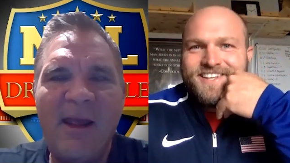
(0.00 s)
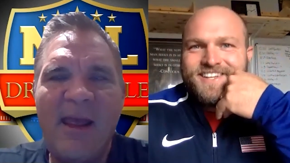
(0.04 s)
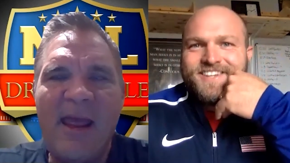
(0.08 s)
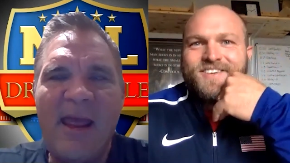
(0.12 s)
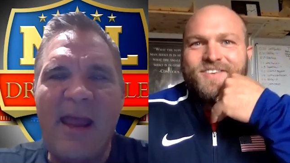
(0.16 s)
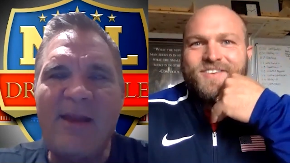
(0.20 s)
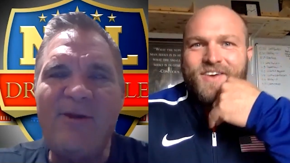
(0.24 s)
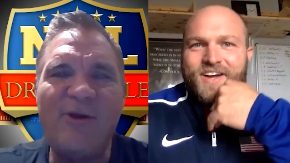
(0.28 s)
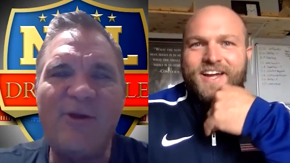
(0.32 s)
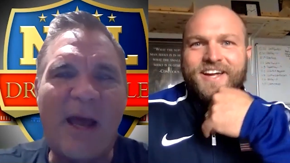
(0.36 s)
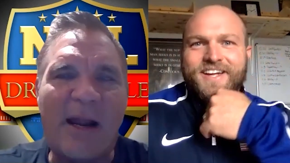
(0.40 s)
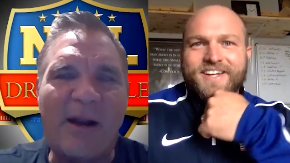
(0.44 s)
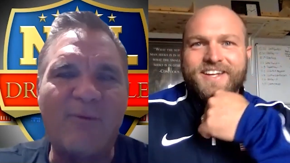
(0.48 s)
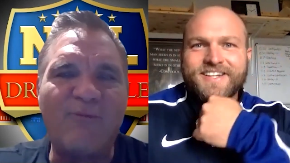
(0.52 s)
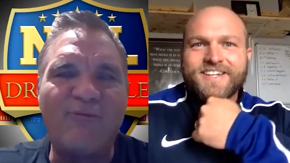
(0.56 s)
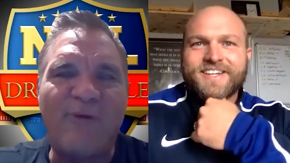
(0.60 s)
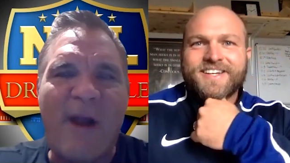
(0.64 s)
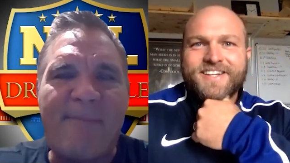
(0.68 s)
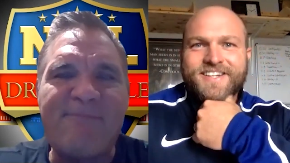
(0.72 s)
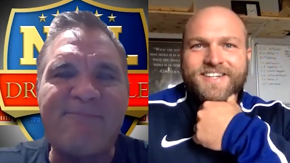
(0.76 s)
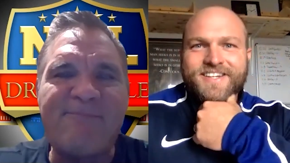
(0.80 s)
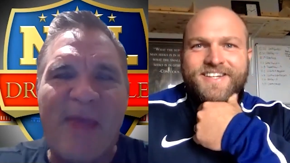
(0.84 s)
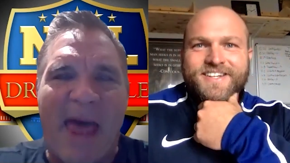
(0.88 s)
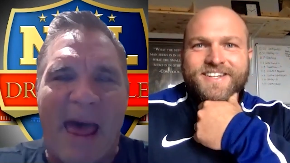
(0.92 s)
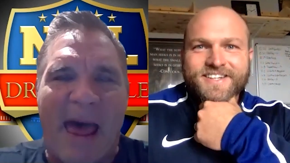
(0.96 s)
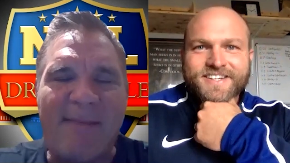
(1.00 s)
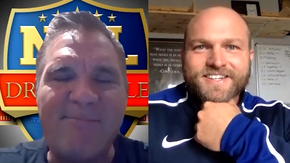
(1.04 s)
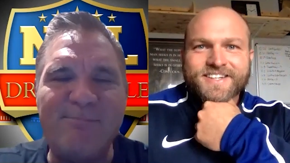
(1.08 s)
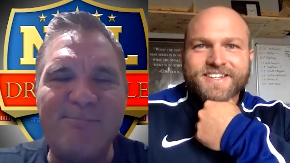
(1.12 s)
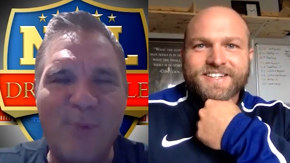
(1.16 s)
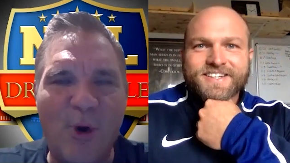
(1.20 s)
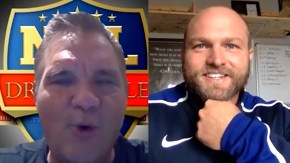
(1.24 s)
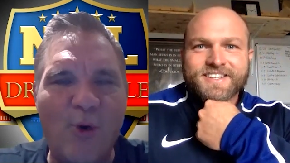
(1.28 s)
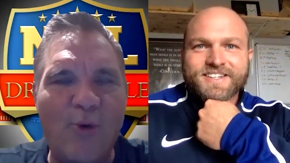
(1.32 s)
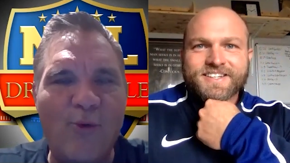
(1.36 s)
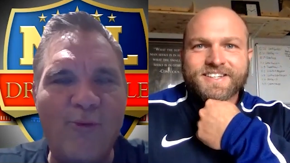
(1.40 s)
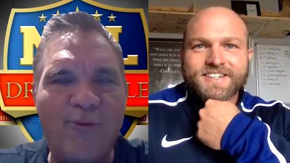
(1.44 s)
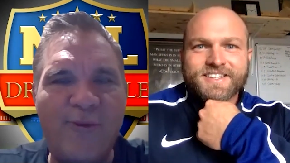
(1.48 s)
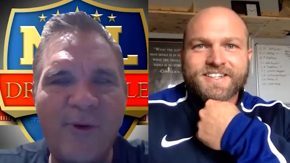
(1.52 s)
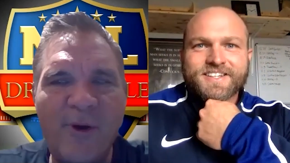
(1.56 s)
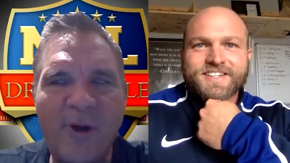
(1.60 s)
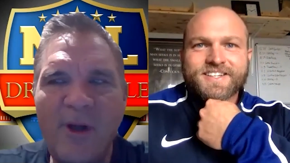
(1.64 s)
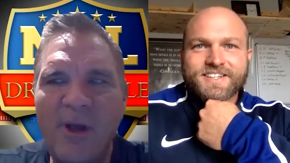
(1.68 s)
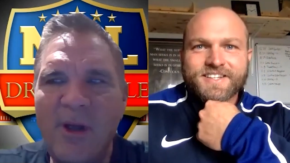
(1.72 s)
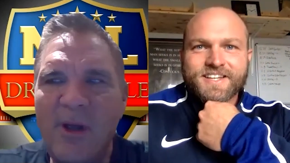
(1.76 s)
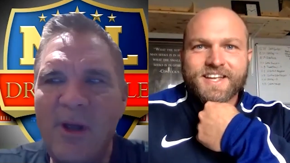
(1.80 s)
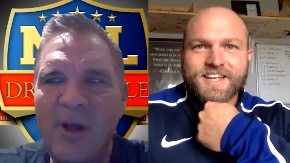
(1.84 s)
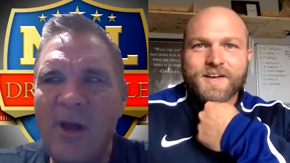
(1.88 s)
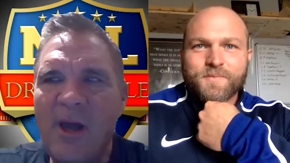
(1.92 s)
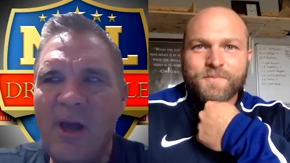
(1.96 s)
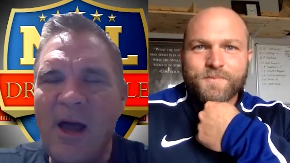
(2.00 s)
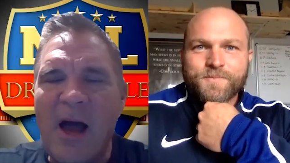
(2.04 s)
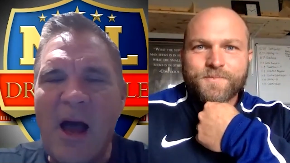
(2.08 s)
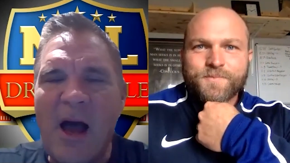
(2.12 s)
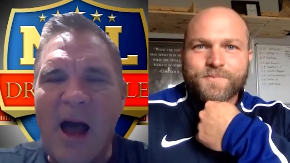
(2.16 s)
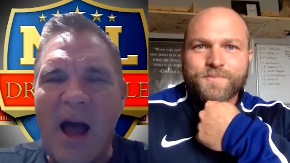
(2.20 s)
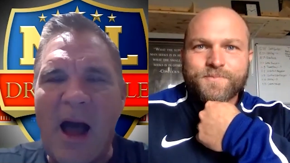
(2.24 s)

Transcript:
Speaker 1: and you got to rep that move. Yep.